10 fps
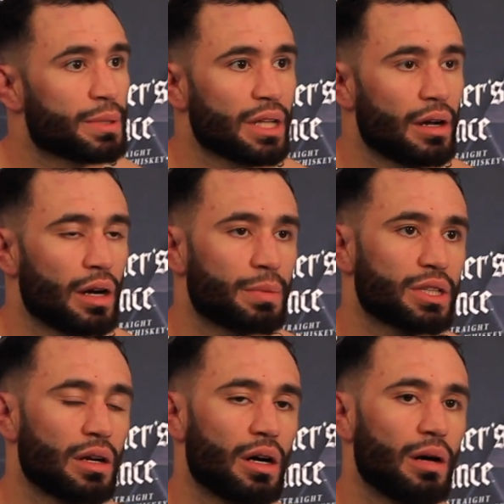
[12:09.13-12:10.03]
100%,
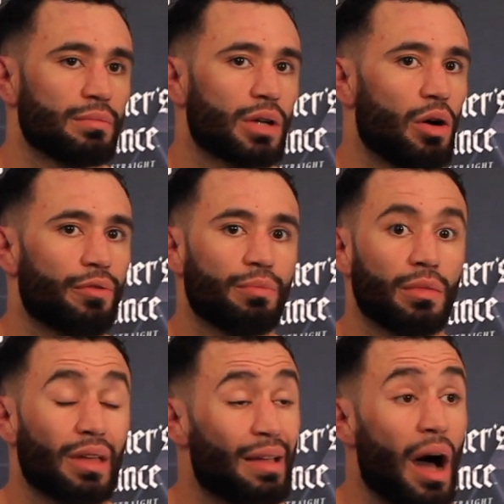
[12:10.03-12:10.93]
100%. Going from,
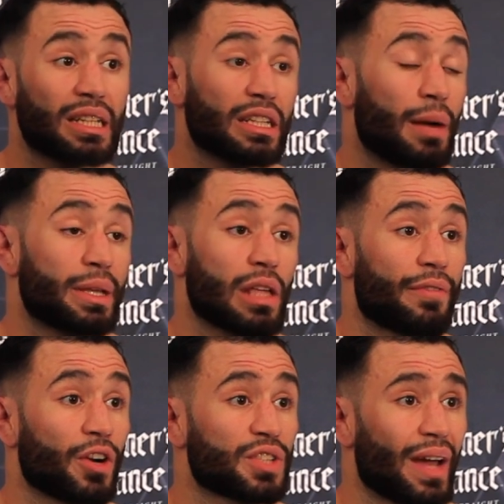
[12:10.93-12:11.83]
honestly, coming into
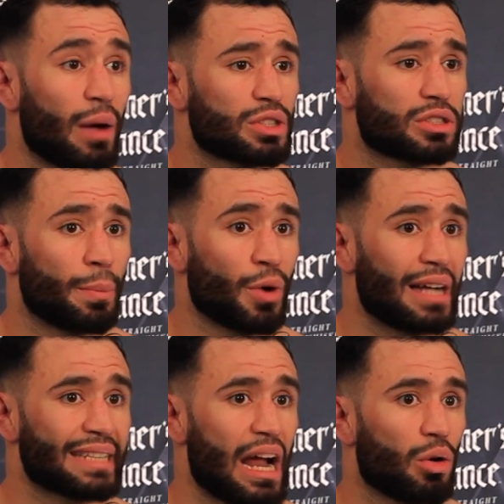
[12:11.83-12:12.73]
that first fight, I was
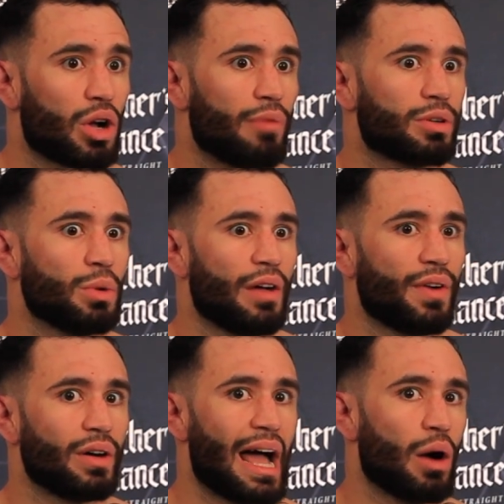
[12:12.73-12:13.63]
surprised at how comfortable I
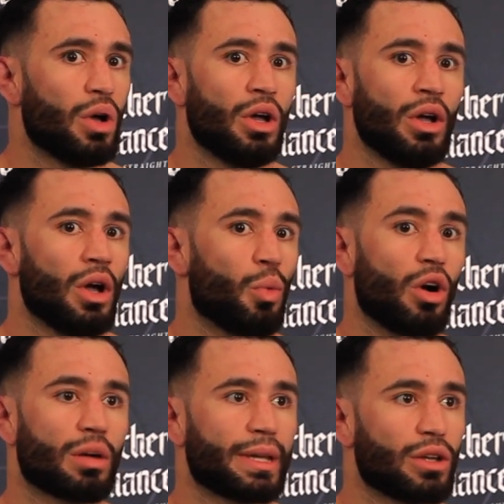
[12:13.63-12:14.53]
felt and how
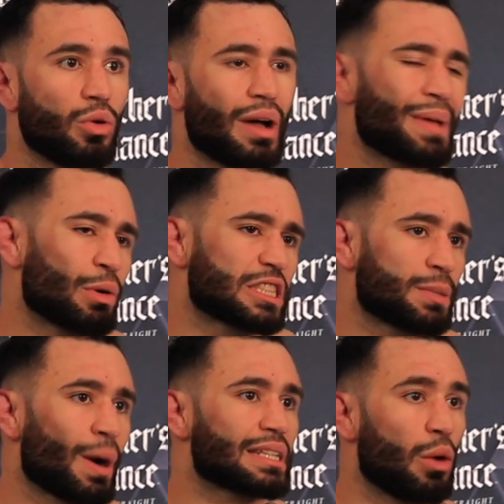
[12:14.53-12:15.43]
welcoming I wasn't
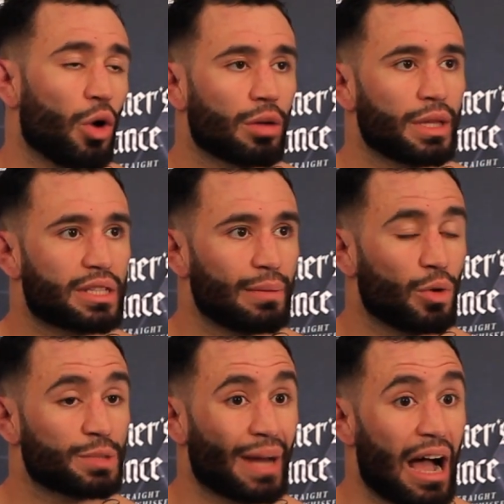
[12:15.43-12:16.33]
surprised at how welcome the team
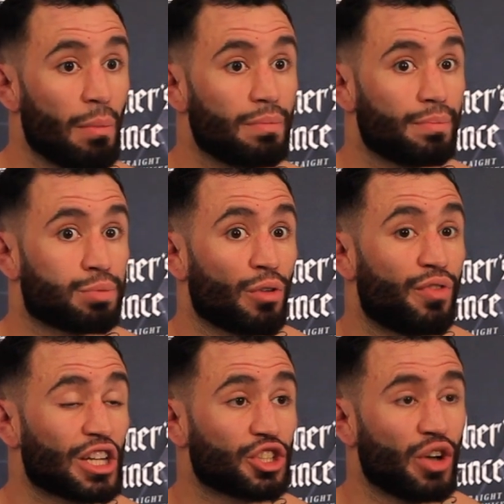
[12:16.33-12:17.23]
was, but how
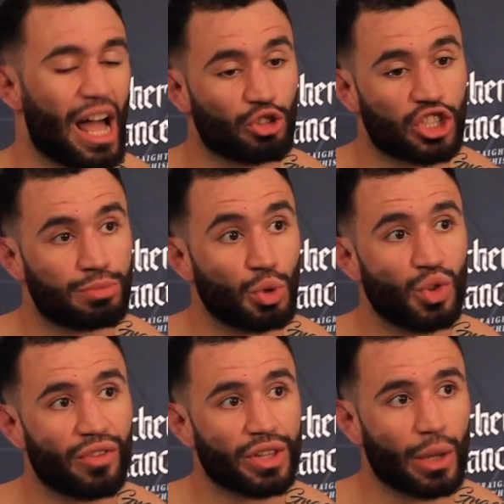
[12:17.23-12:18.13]
professional and how smooth
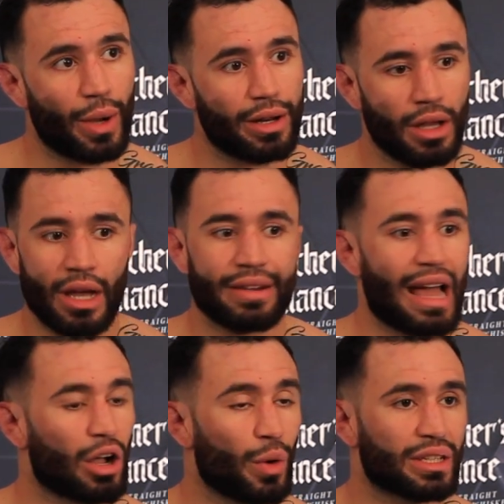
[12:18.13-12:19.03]
everything went.
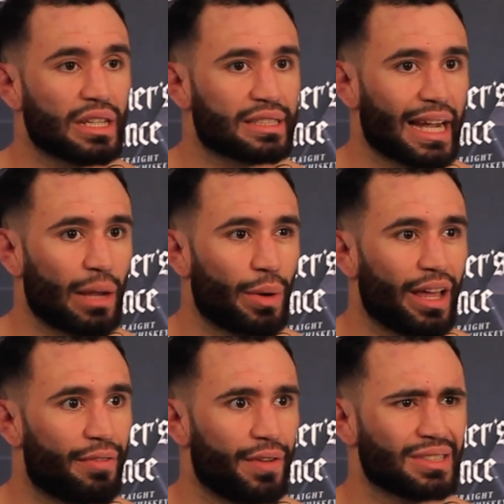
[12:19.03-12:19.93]
Now going into the second one,
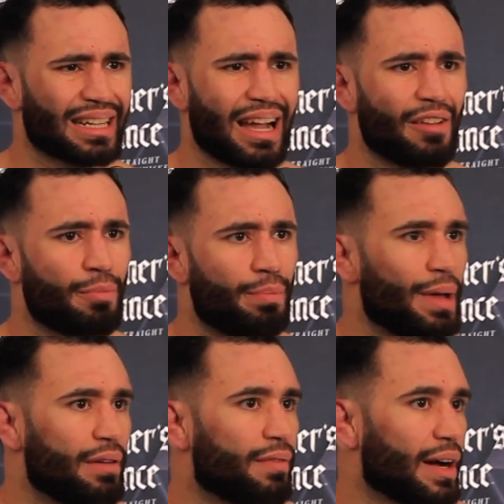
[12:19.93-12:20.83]
it feels like I've
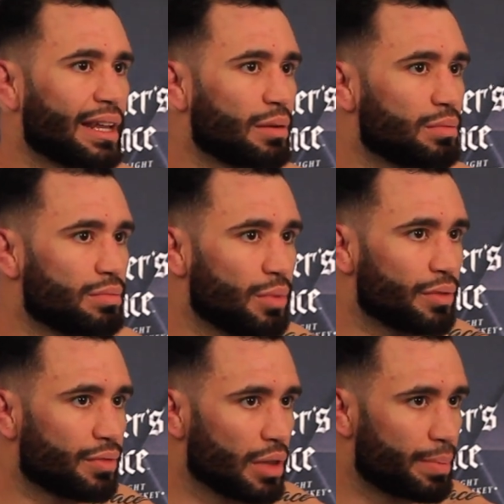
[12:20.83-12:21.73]
been fighting
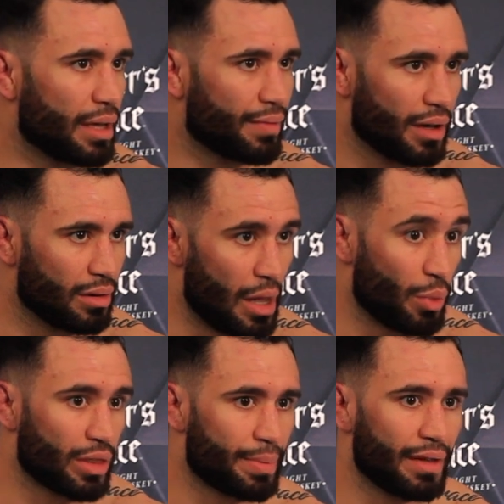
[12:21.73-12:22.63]
for the PFL and
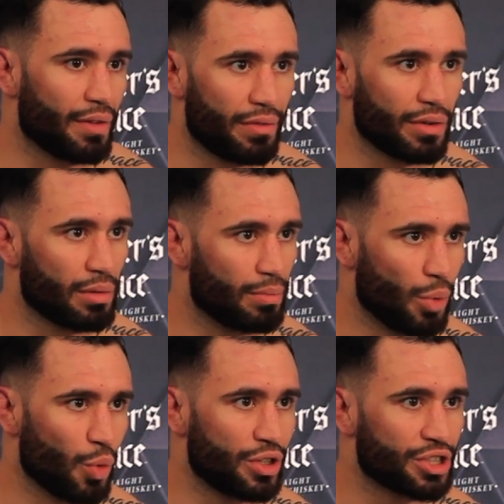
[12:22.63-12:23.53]
with the PFL for
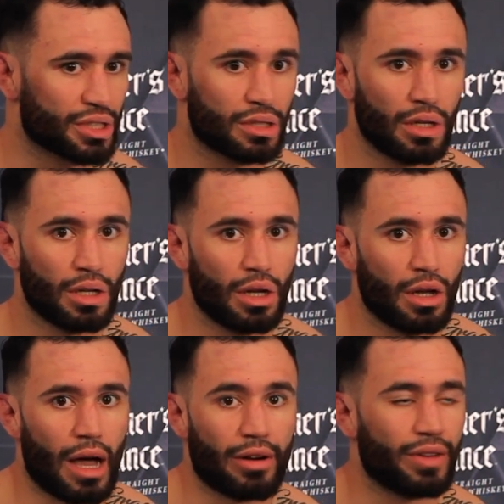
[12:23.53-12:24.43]
more than just,
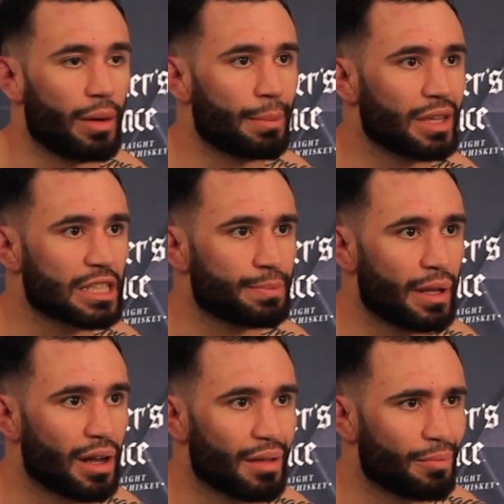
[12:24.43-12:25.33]
I don't even know how many months it's
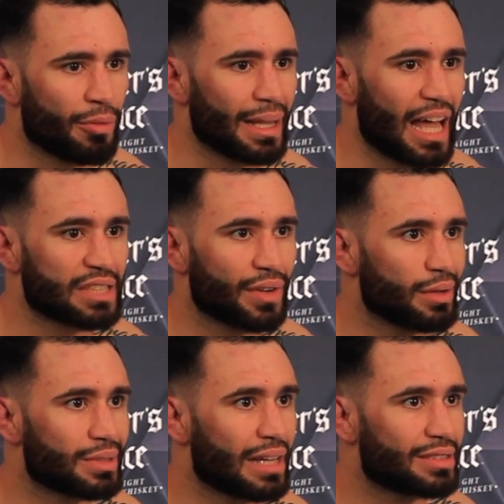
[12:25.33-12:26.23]
been for my last
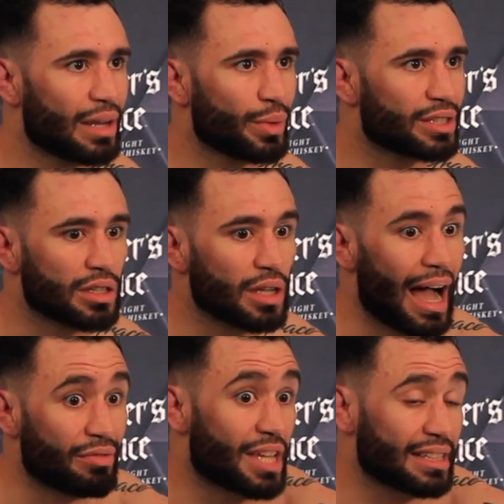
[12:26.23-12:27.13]
fight, 10 weeks.
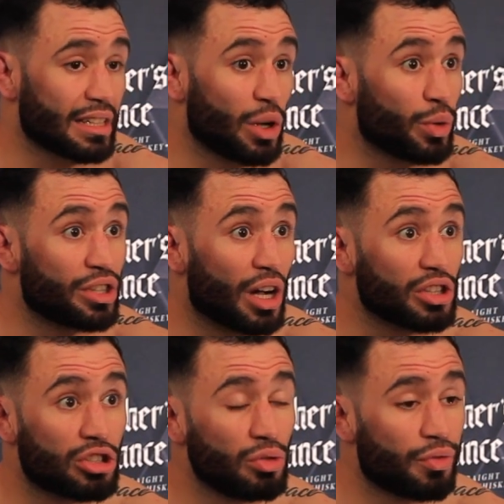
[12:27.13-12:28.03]
I've technically only done
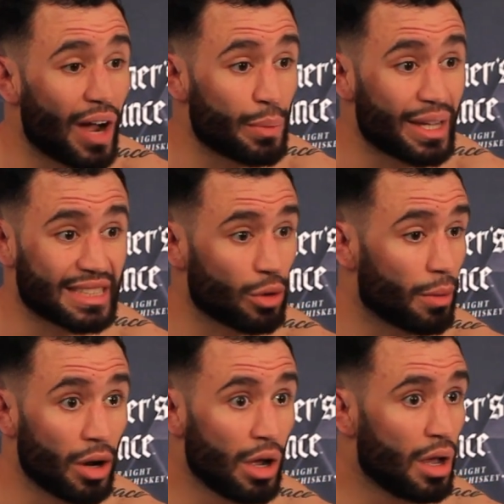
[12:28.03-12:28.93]
two fight weeks and they
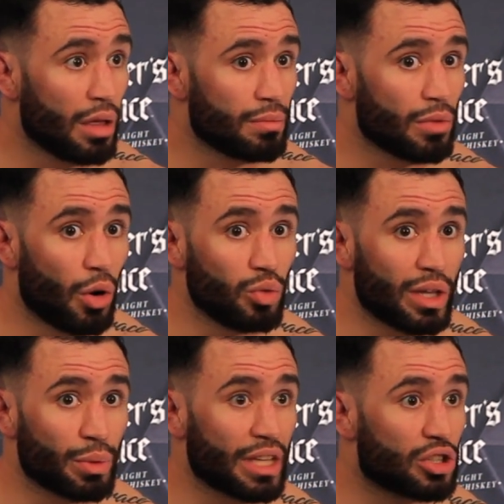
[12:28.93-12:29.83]
were
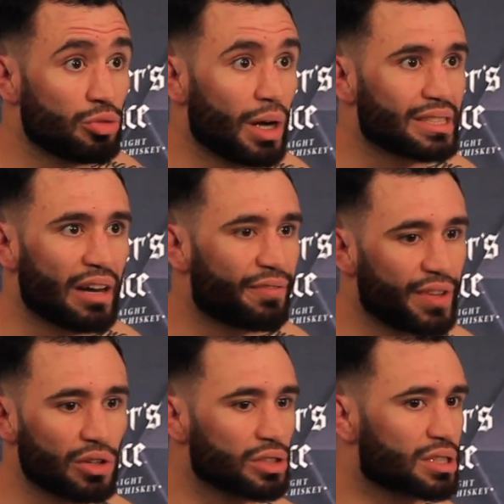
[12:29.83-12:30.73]
only within 2 months, and it
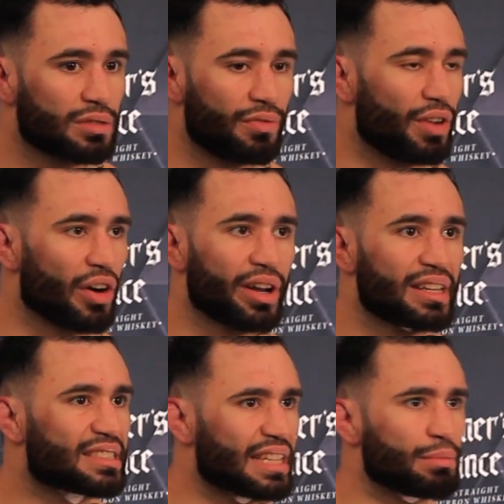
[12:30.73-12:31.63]
feels very
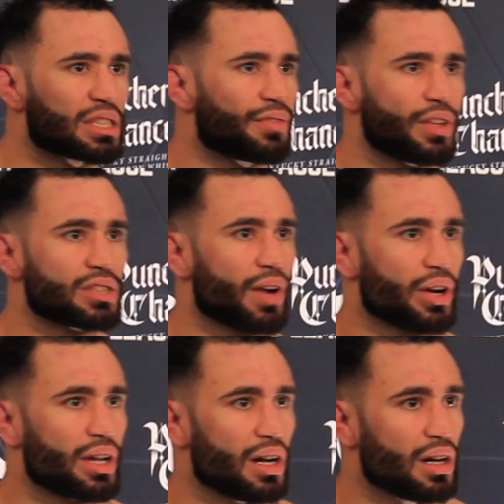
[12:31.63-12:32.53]
seamless. It feels
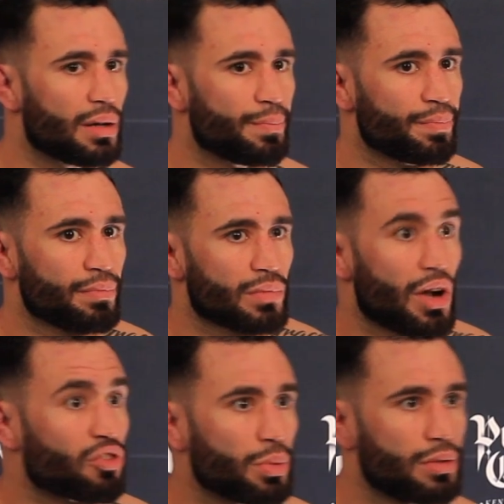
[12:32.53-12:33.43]
very
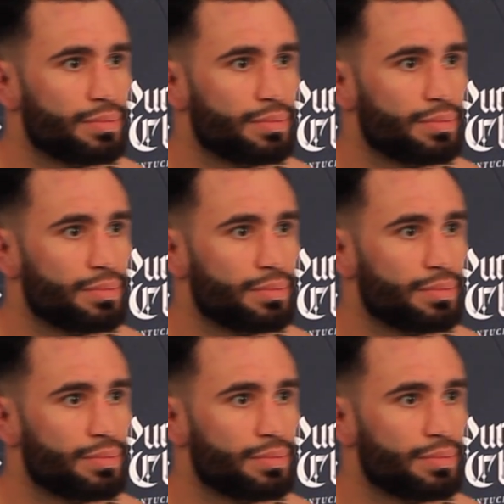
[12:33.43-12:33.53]
comfortable.